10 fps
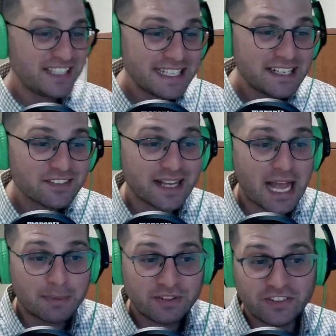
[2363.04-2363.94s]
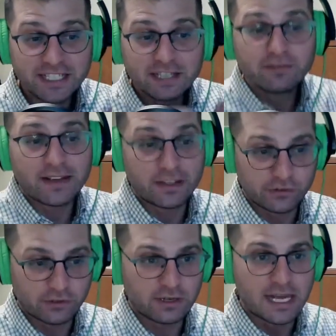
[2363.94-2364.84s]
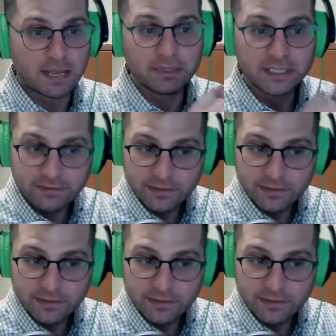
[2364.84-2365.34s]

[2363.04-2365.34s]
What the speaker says: is like, I'm a seed investor. I believe